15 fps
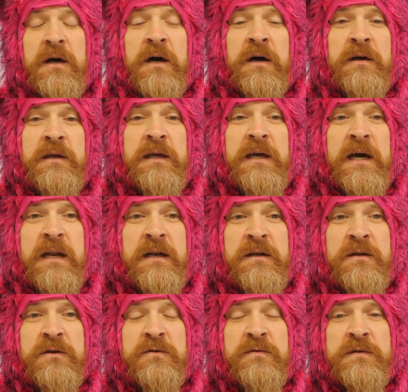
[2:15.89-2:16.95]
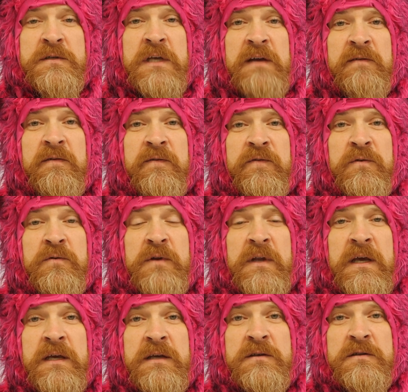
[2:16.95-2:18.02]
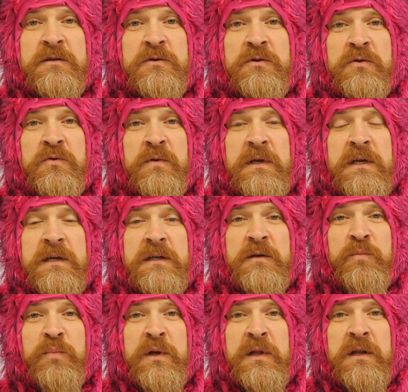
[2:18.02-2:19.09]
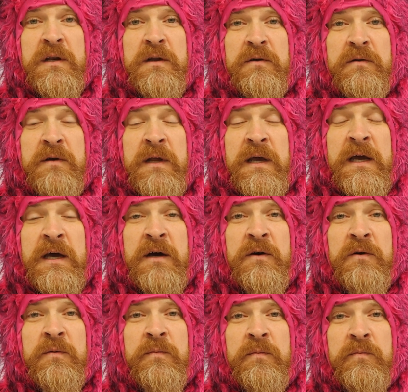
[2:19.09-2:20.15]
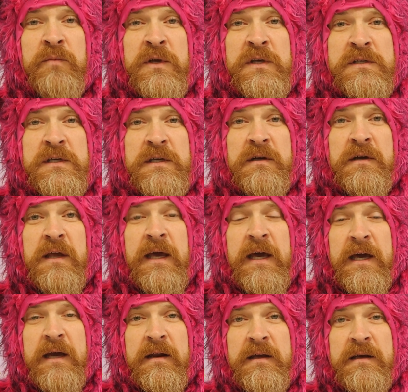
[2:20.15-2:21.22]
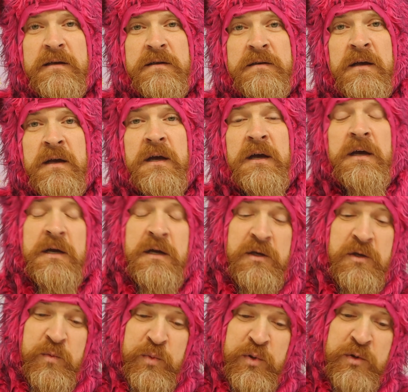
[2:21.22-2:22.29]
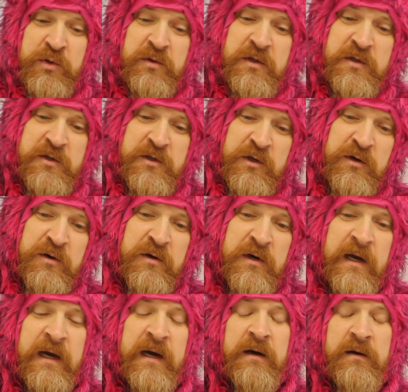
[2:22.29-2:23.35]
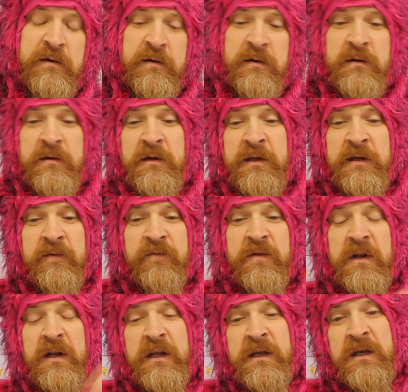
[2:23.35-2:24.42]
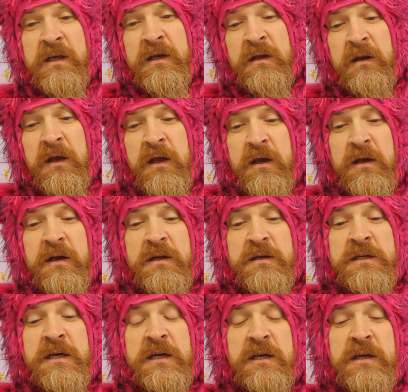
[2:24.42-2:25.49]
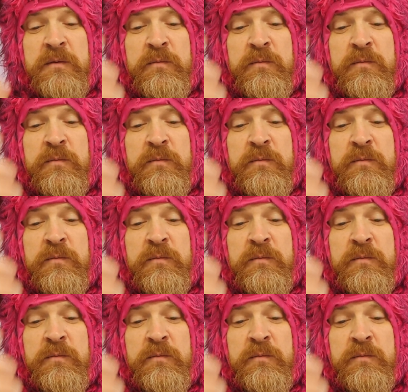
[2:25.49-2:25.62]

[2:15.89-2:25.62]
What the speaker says: All you got to do is every few days to a week, depending on how busy your cat is, you pull the drawer out, lift the lid, take